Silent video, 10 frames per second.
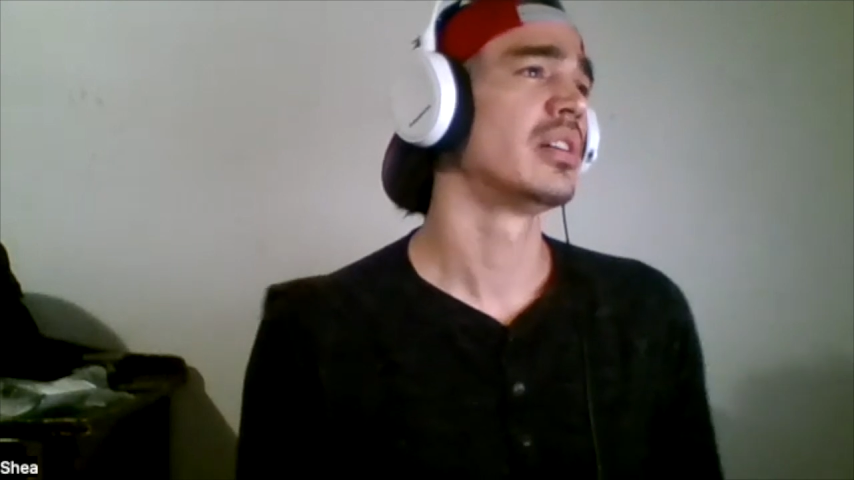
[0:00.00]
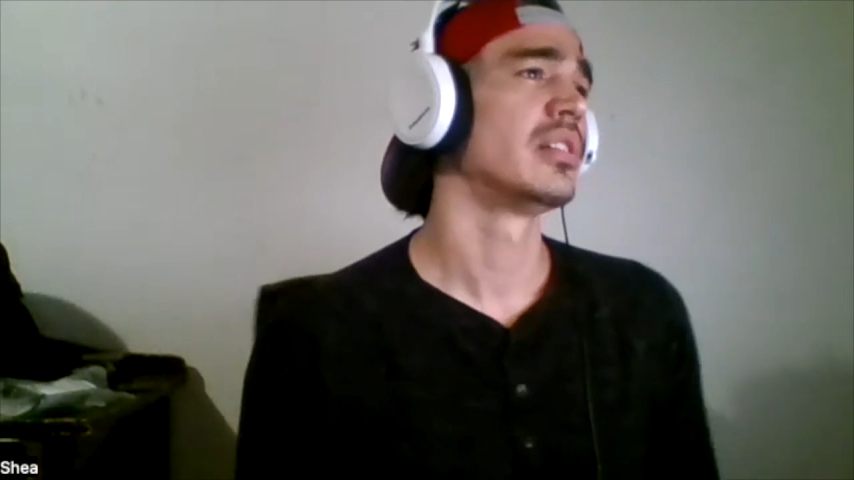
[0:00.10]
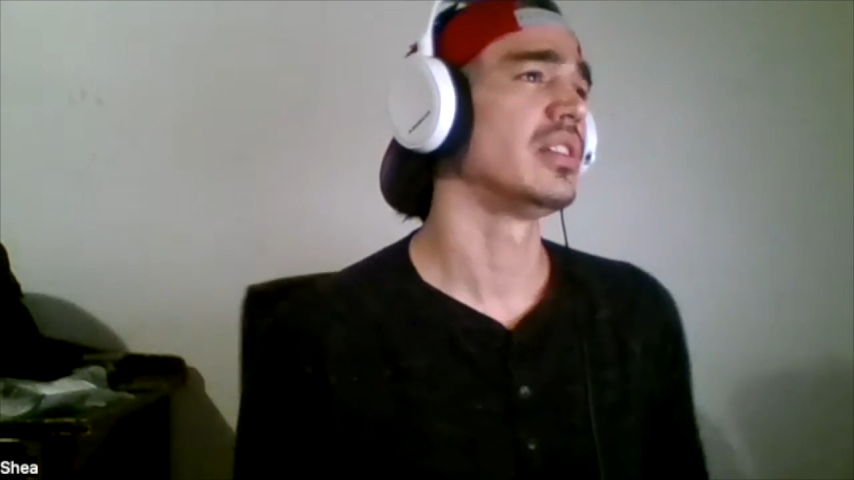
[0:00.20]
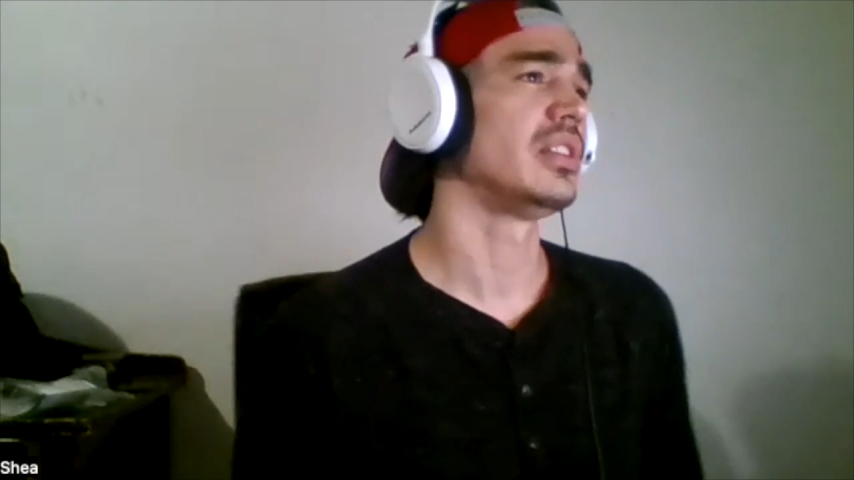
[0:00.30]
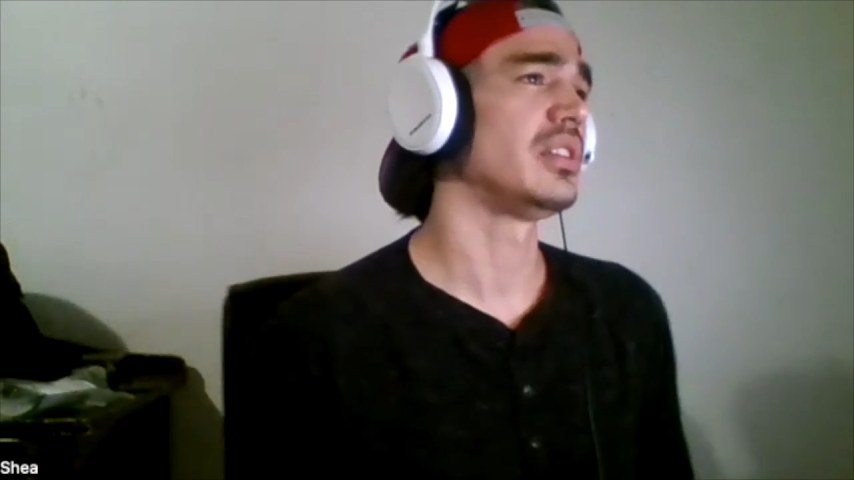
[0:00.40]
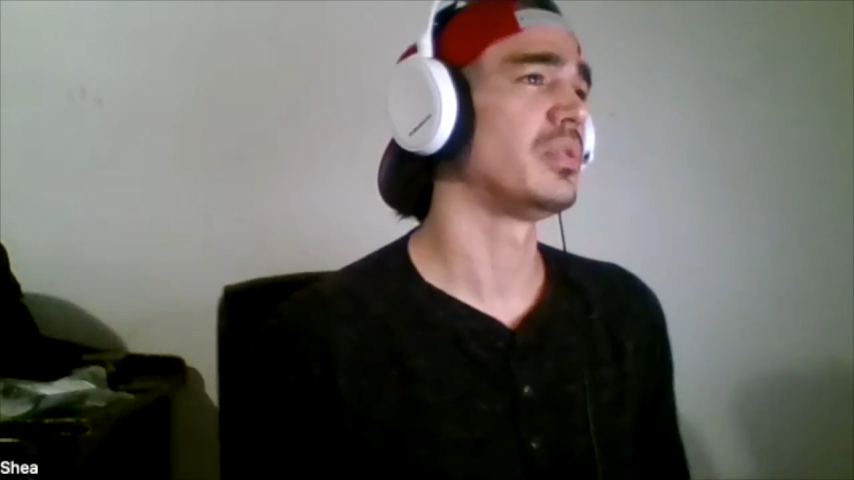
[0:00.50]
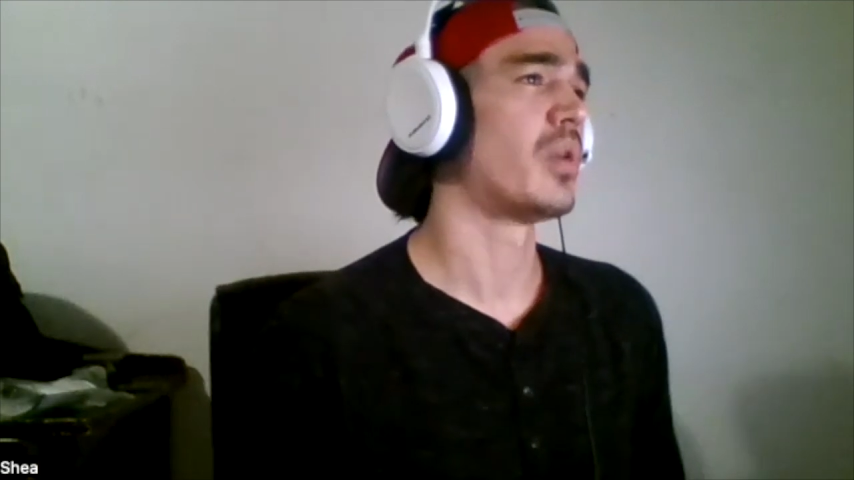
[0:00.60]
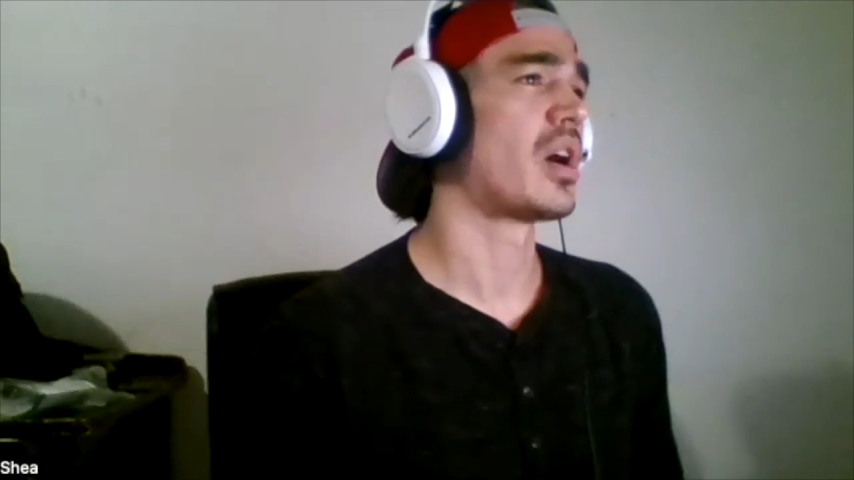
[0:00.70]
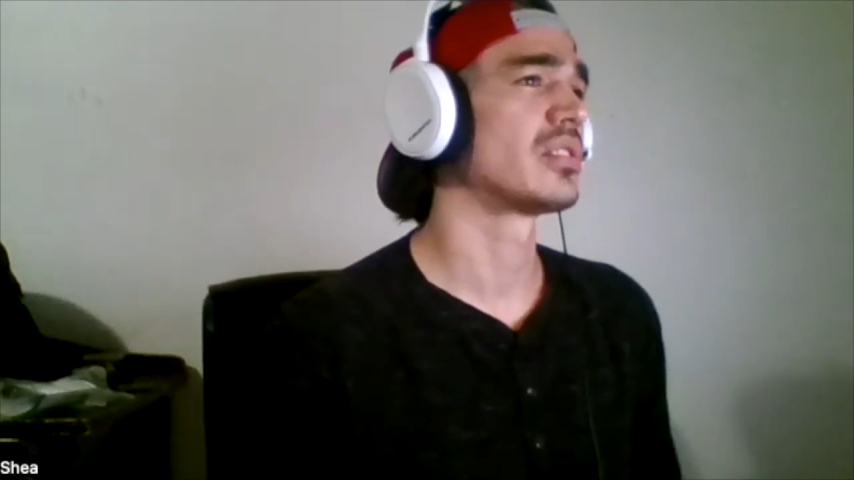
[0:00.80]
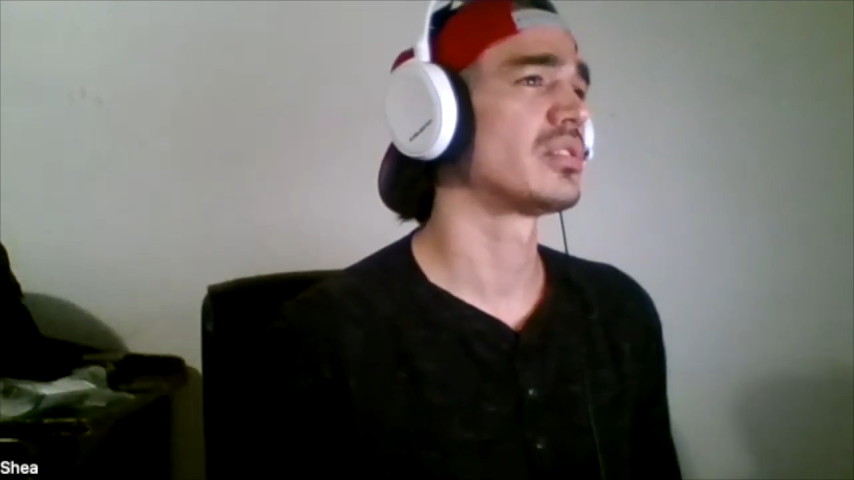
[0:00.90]
Lilly
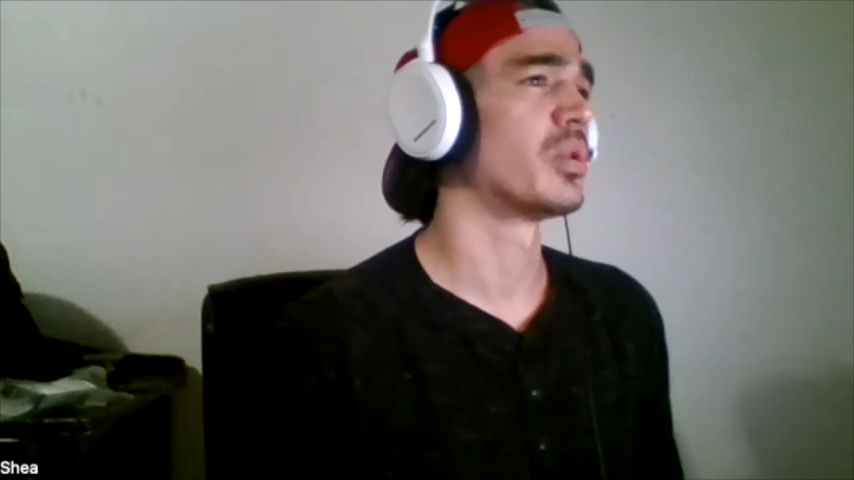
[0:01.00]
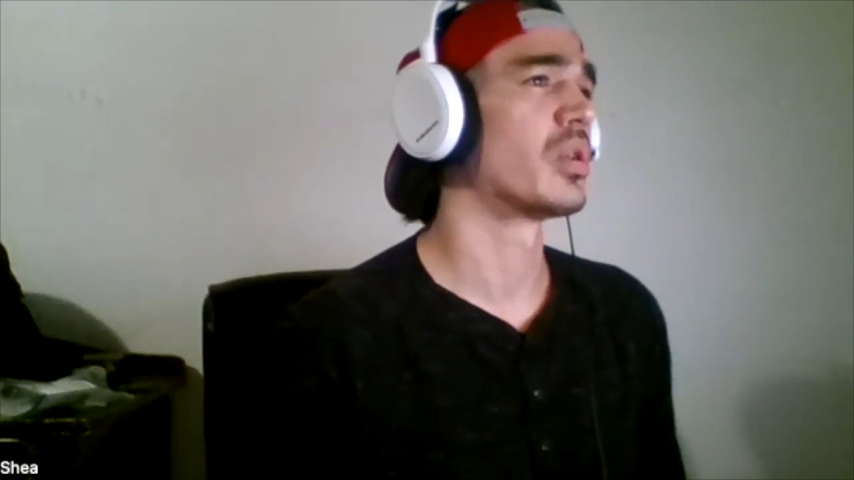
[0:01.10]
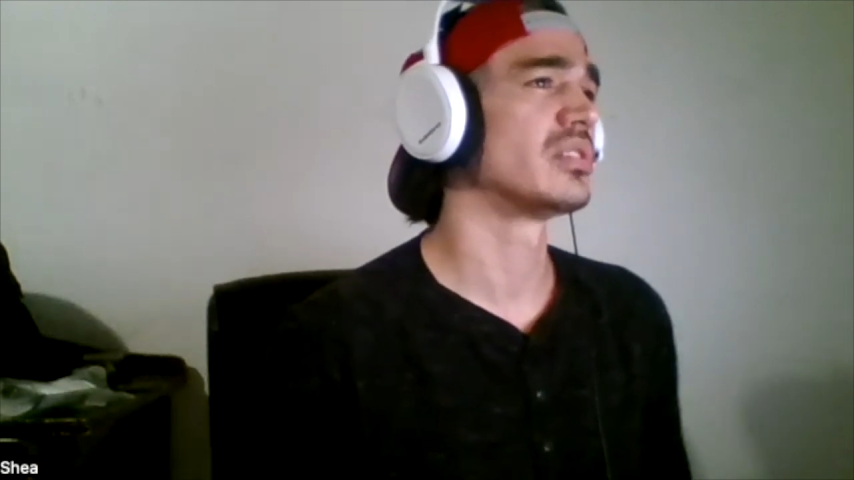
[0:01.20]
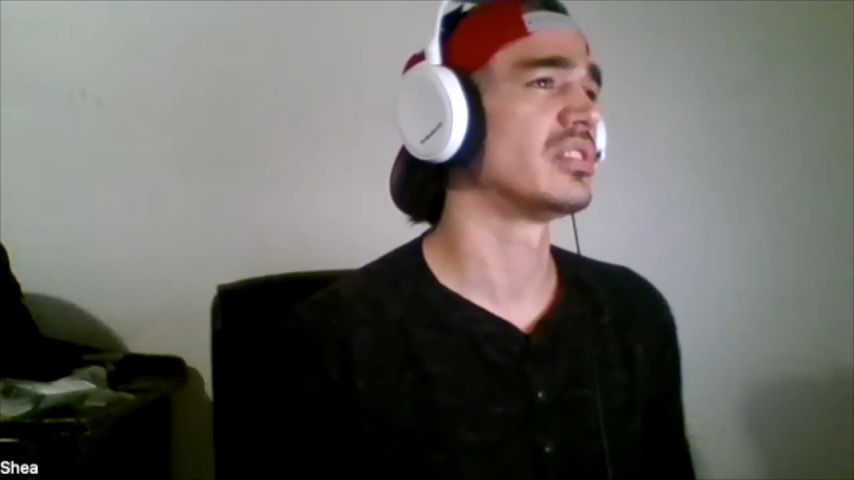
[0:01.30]
walks towards the